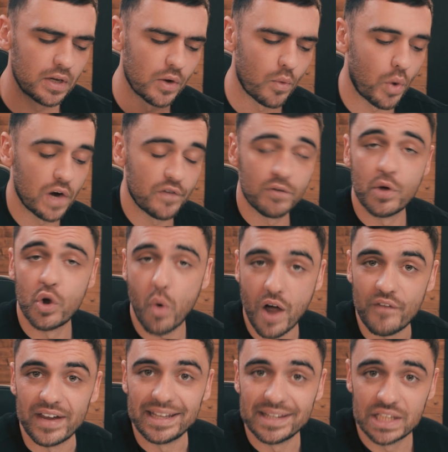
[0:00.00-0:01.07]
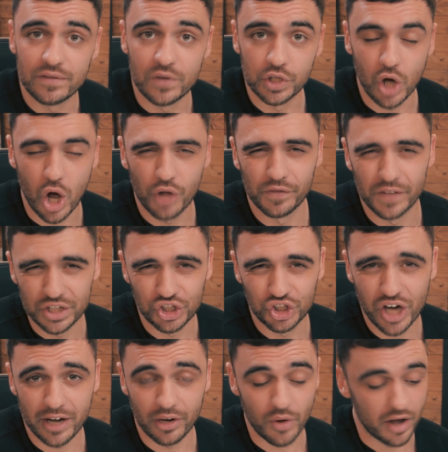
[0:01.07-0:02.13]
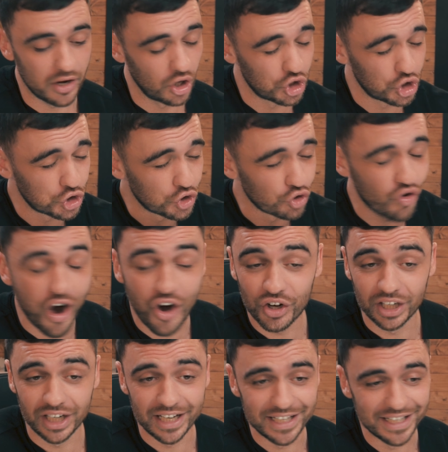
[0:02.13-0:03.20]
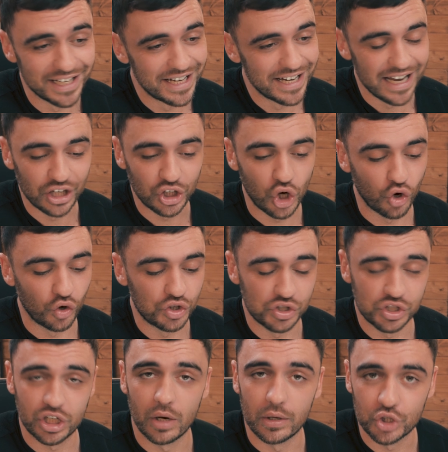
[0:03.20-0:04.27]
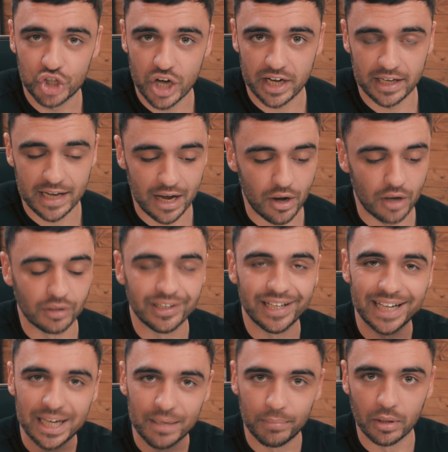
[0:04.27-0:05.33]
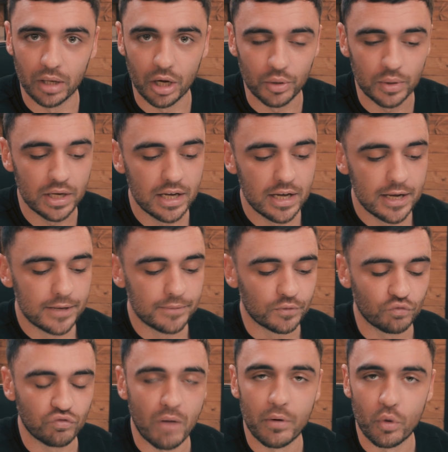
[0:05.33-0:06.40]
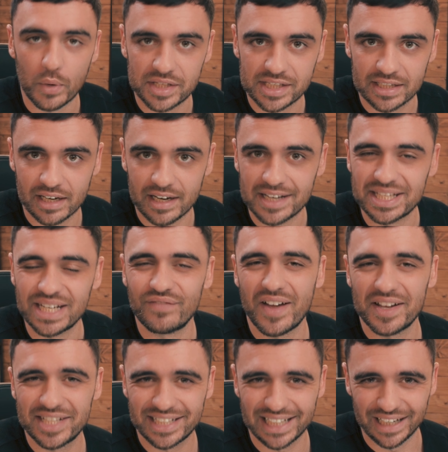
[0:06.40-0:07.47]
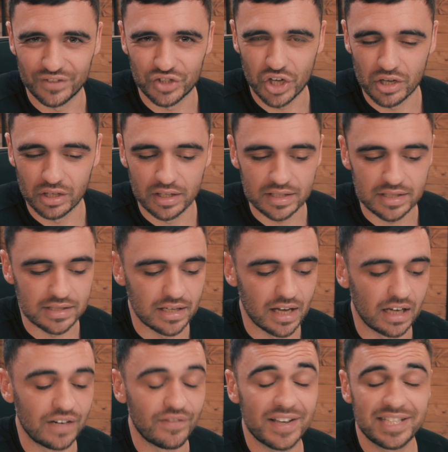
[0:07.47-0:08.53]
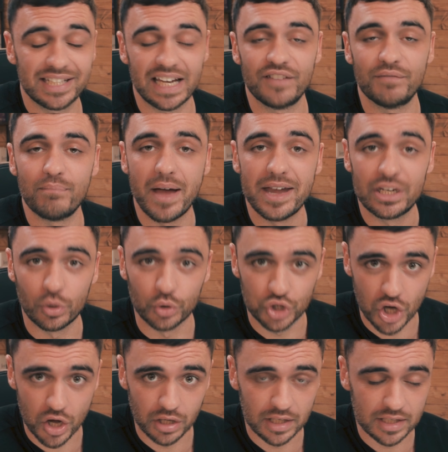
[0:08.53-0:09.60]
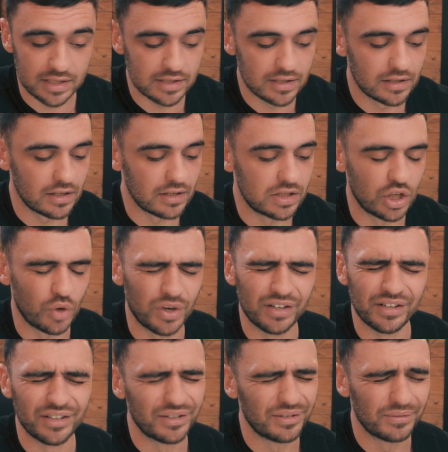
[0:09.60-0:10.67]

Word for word: one of them who I've interviewed on this channel, and I strongly encourage you to go and check it out. I'll link it below. Robert Whitaker, he's an investigative journalist, an investigative medical journalist. He's doing